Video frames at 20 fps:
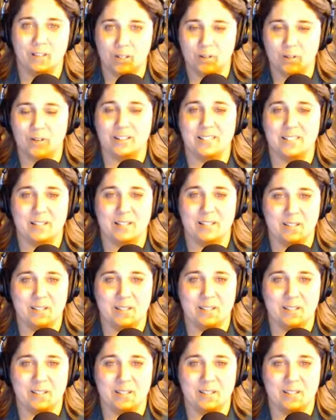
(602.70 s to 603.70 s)
I'll tell you what,
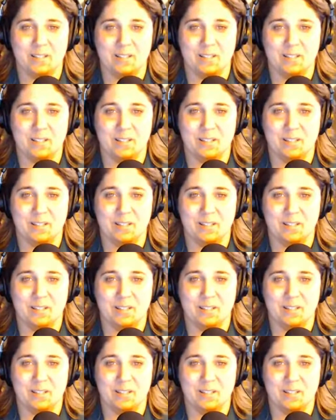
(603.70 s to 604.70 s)
you guys are both.
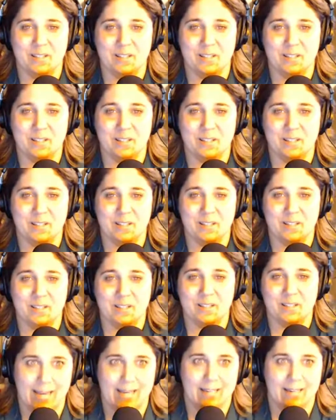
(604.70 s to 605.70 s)
This is
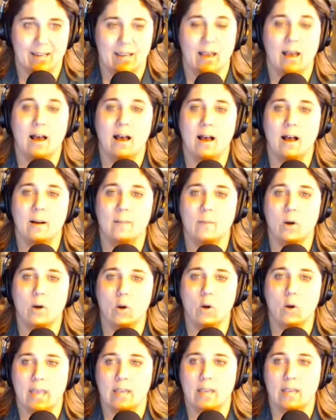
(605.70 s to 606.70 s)
great.
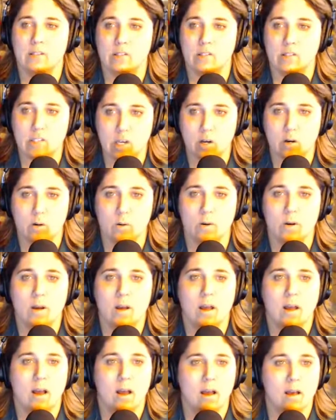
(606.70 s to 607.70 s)
Okay, so
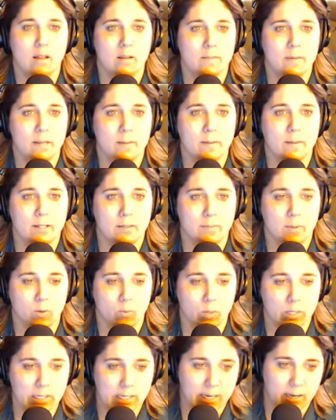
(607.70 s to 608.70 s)
let me get back to my
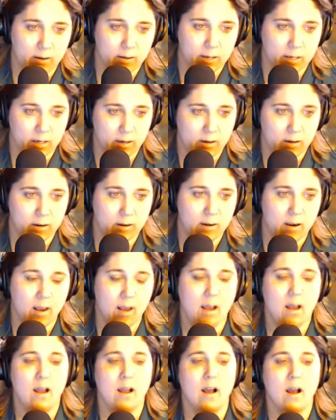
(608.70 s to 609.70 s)
rundown here.
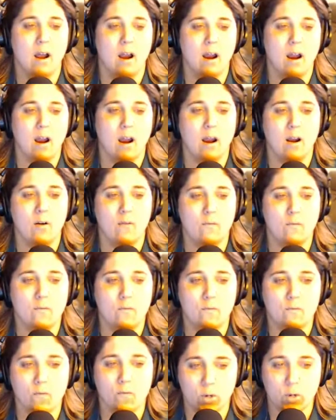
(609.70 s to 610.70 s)

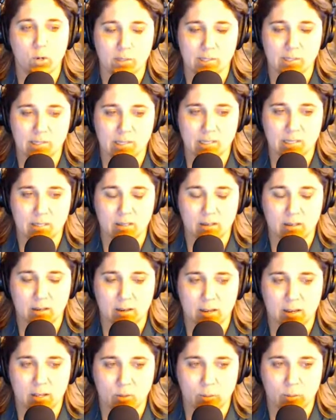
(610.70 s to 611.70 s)
First, as
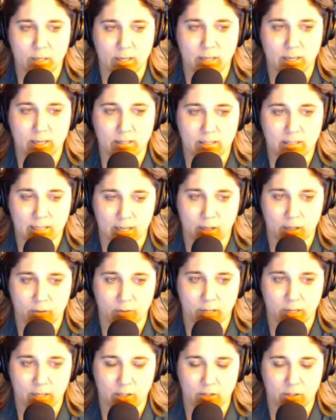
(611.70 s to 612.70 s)
we delve
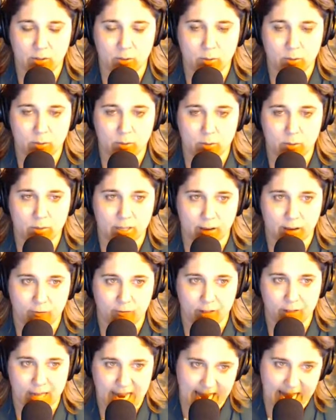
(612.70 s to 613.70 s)
into
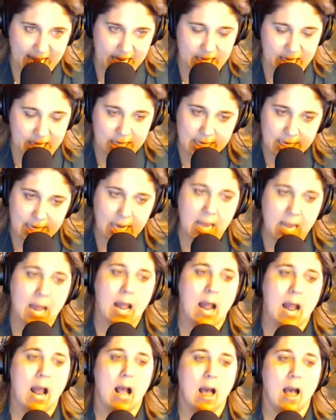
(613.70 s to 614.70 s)
DevLand,
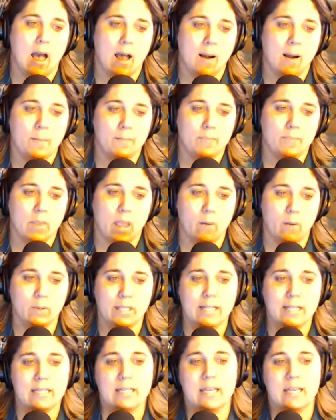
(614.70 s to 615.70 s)
I would like to
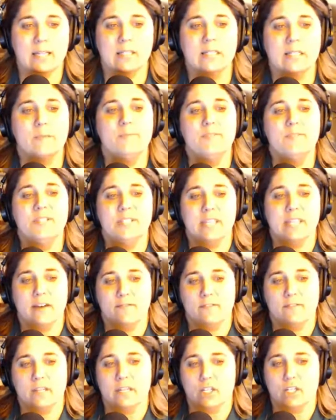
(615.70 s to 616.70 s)
get some
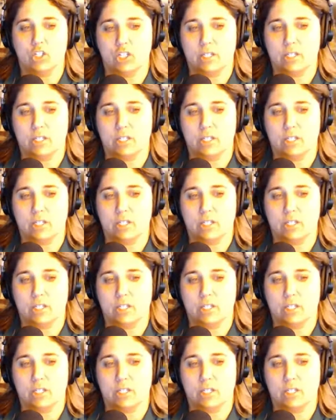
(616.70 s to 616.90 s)
definitions.